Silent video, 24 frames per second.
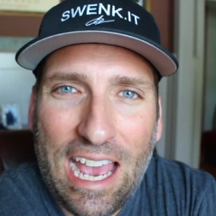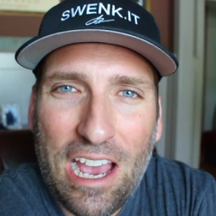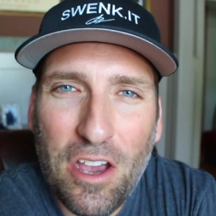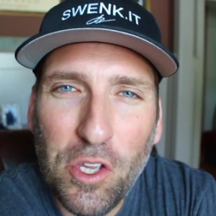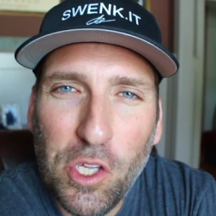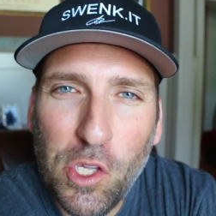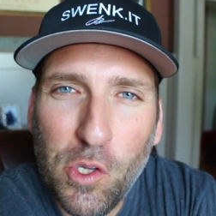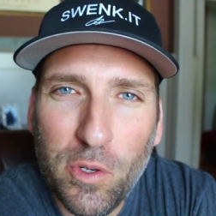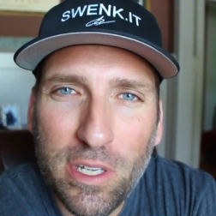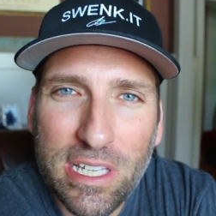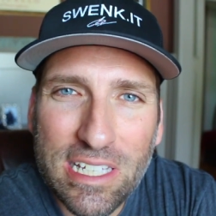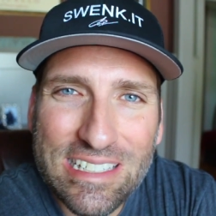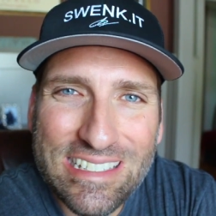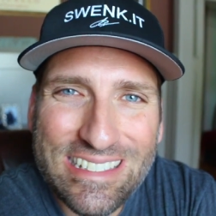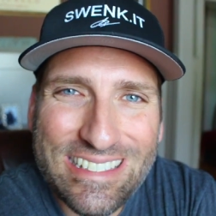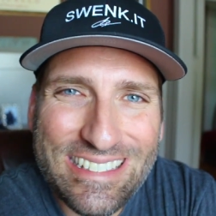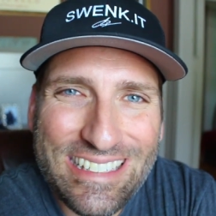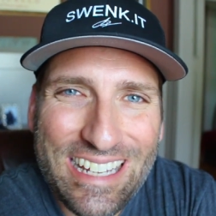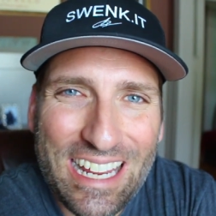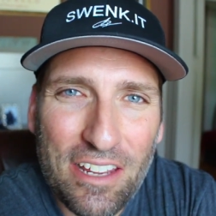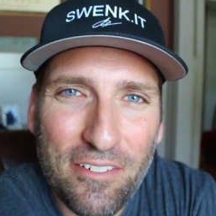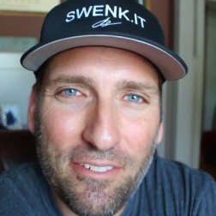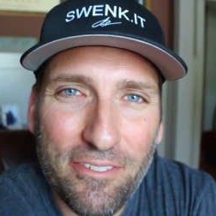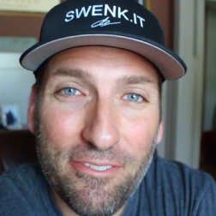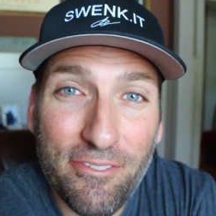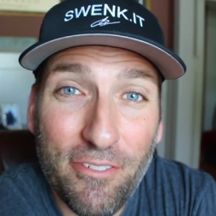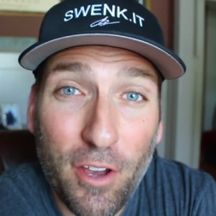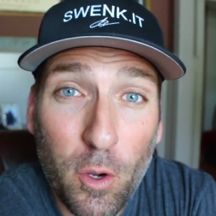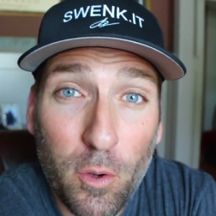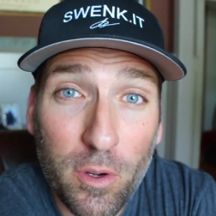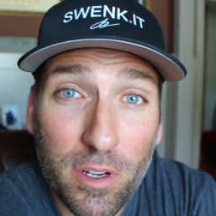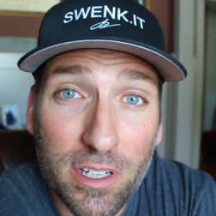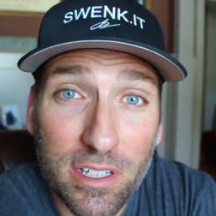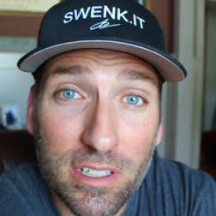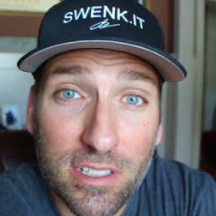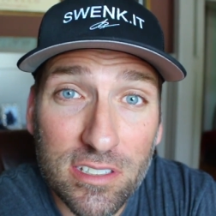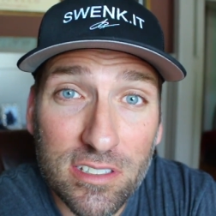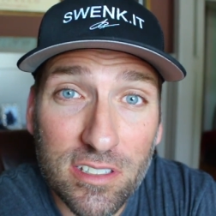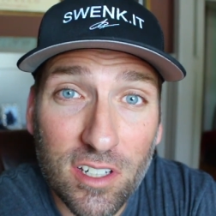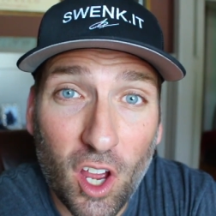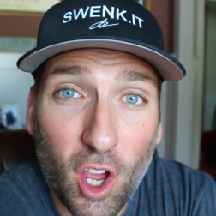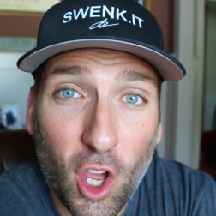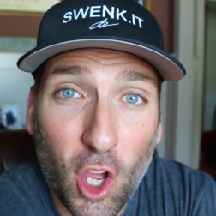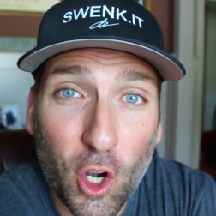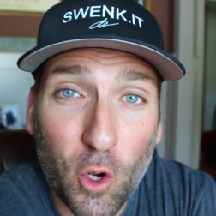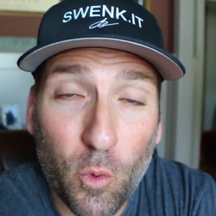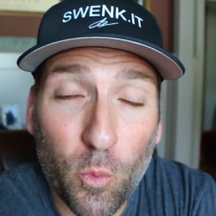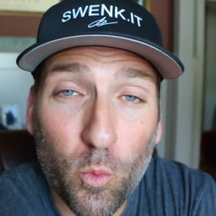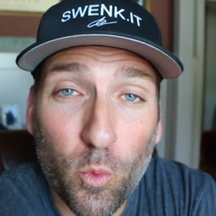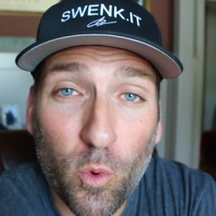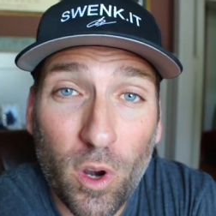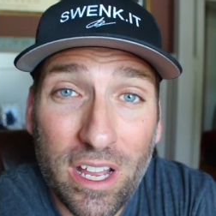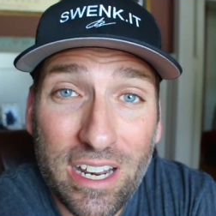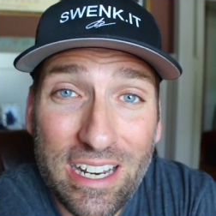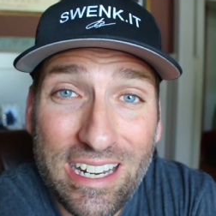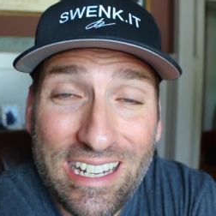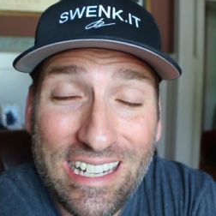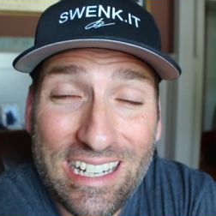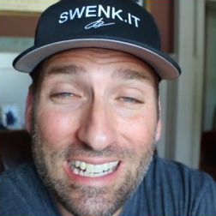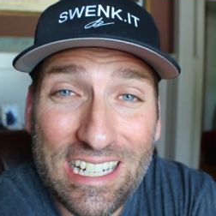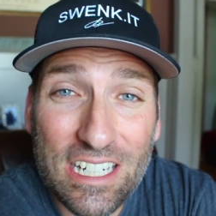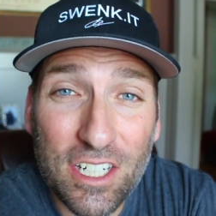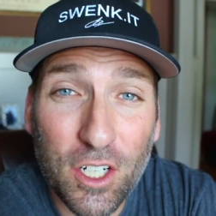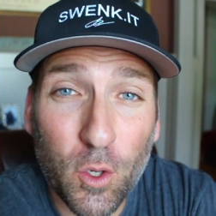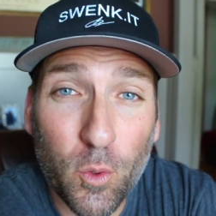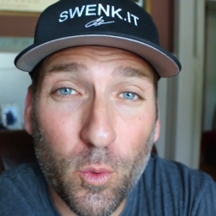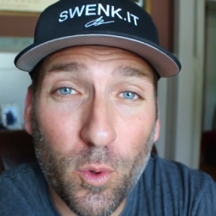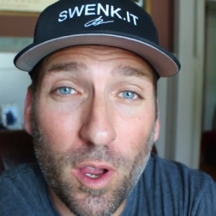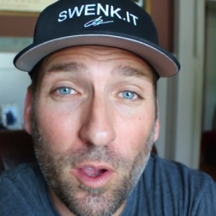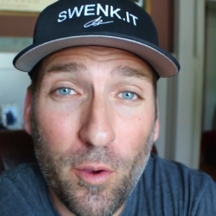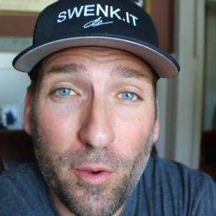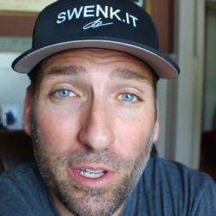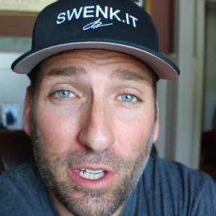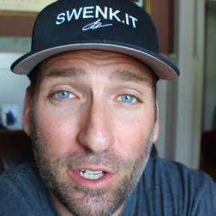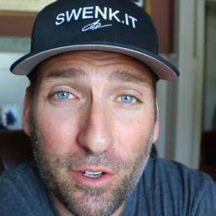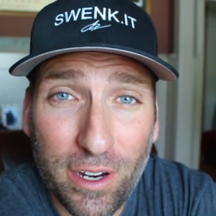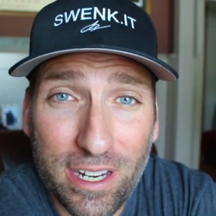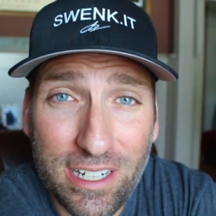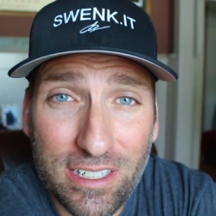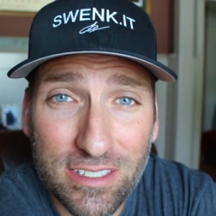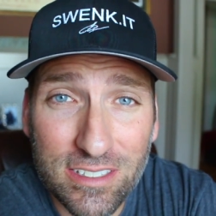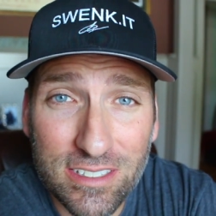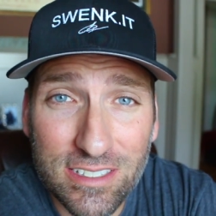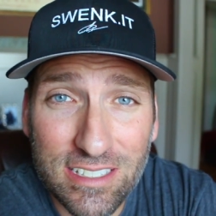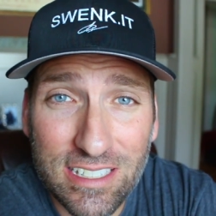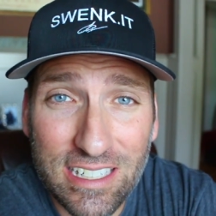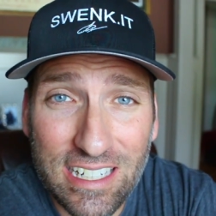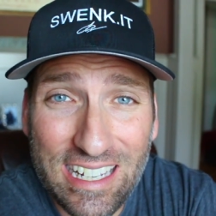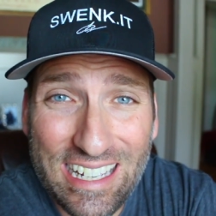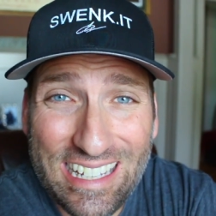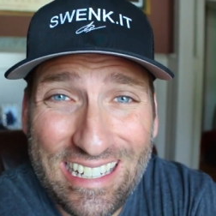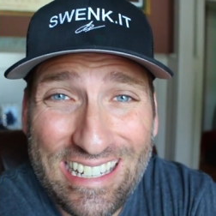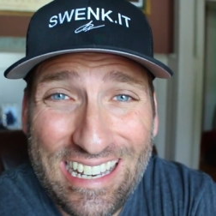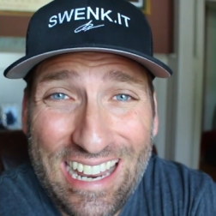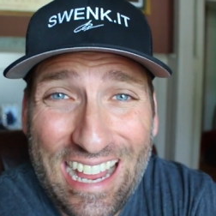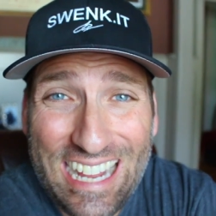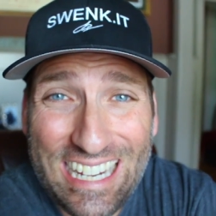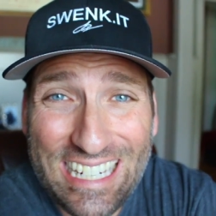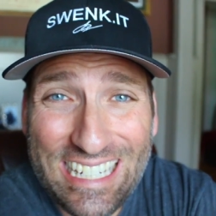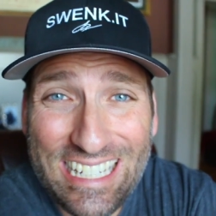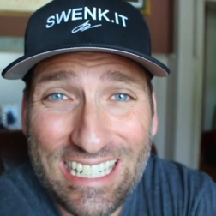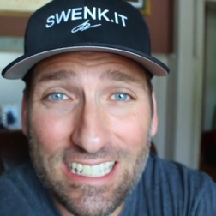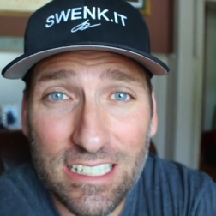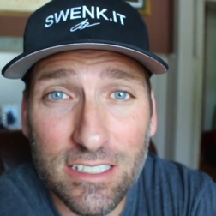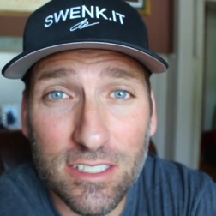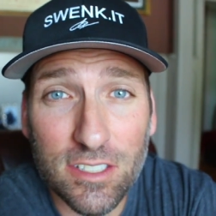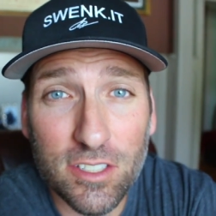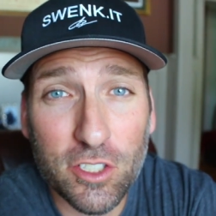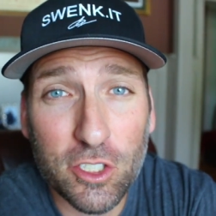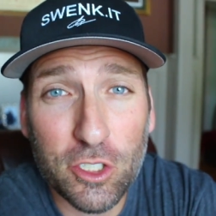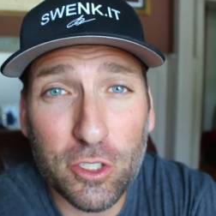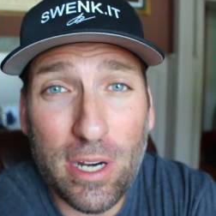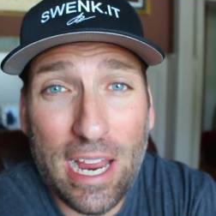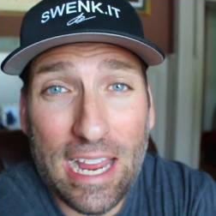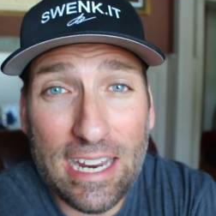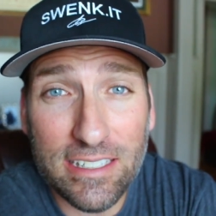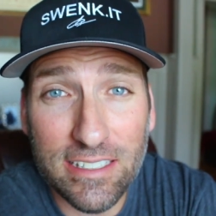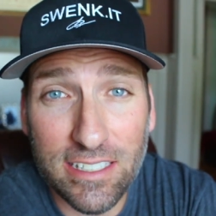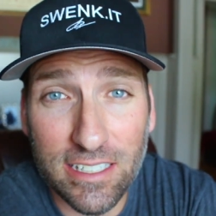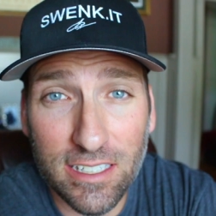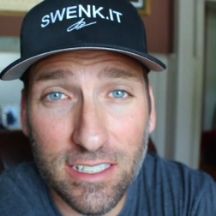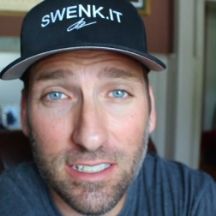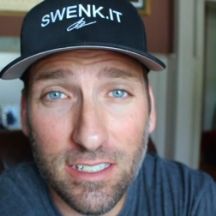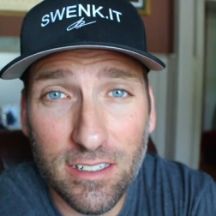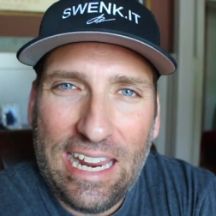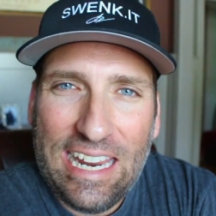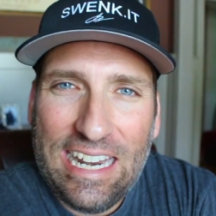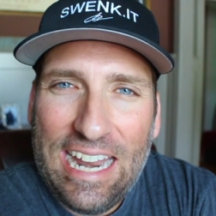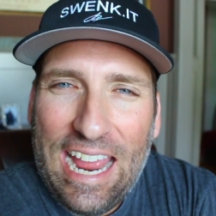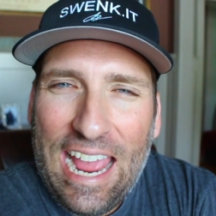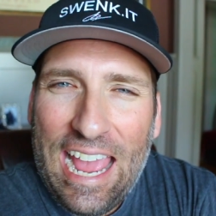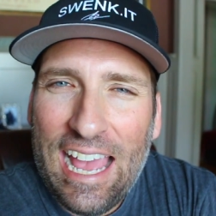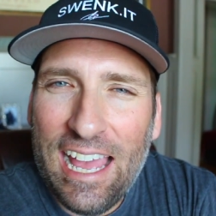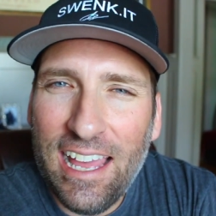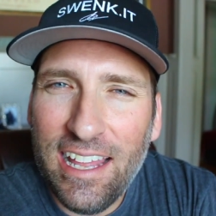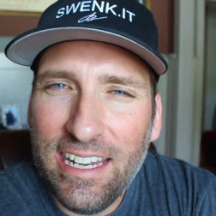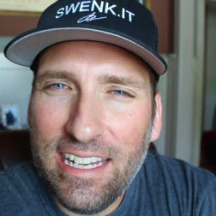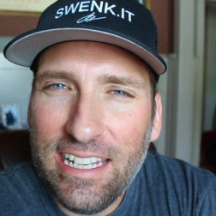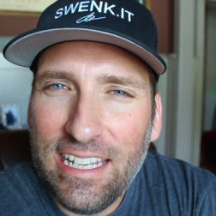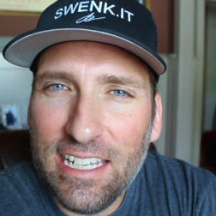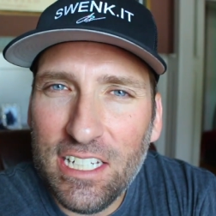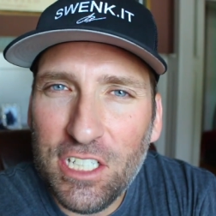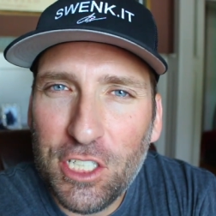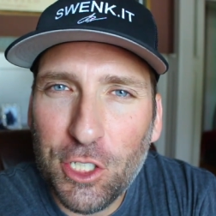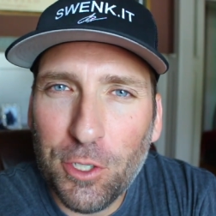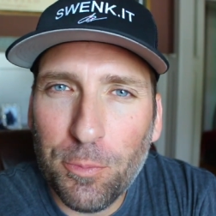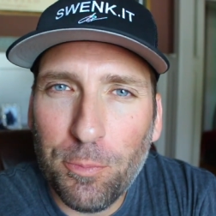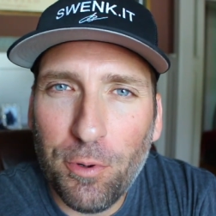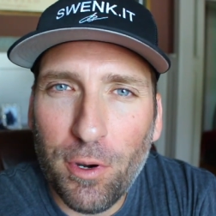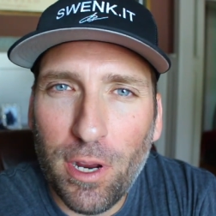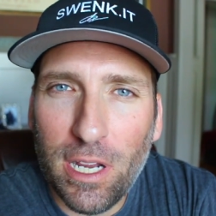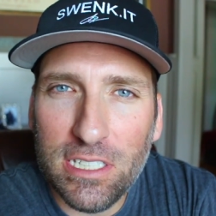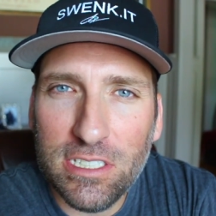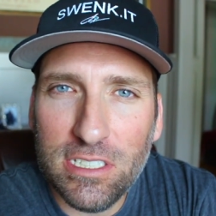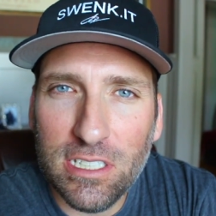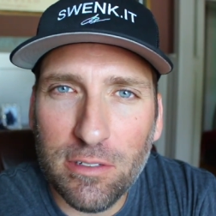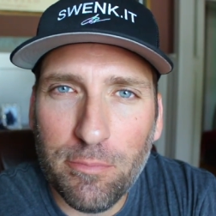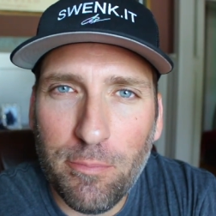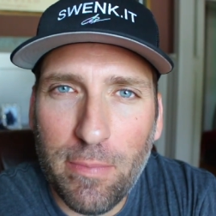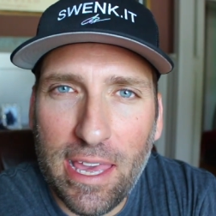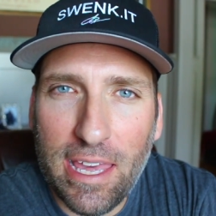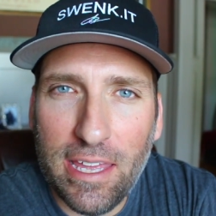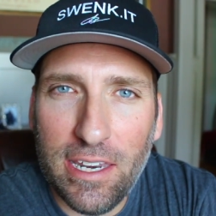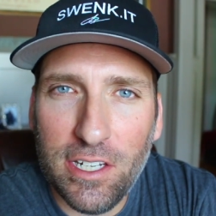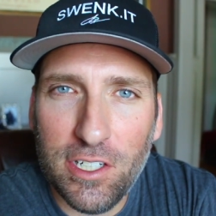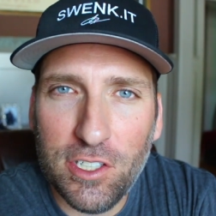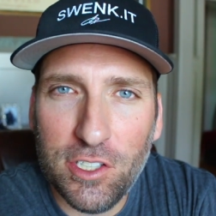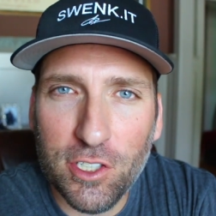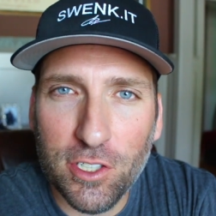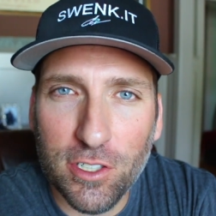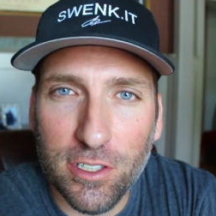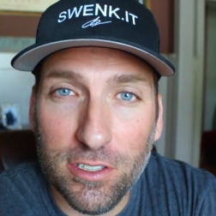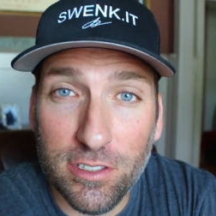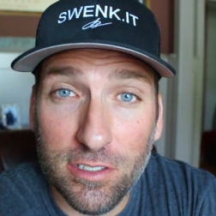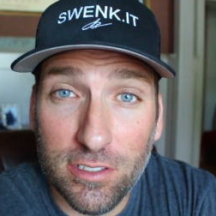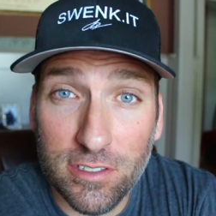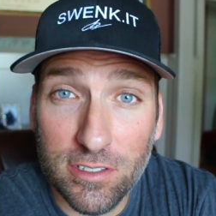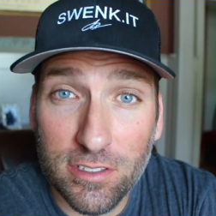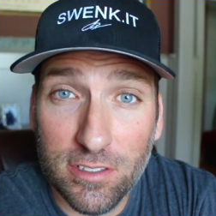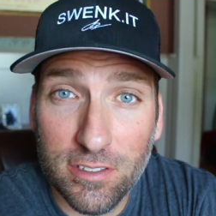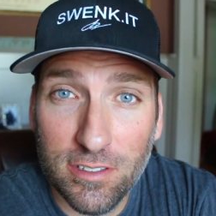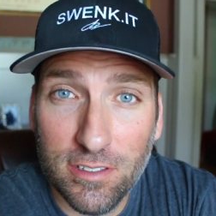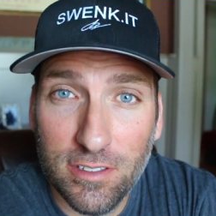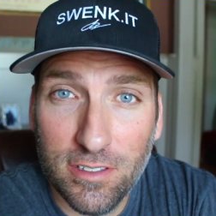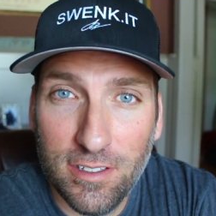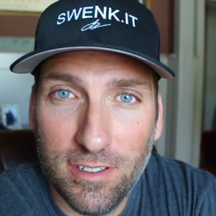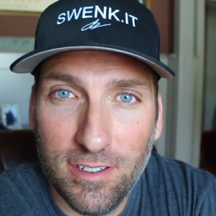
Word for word: how you can stay focused on running and growing your agency and not get distracted, and how to get your project managers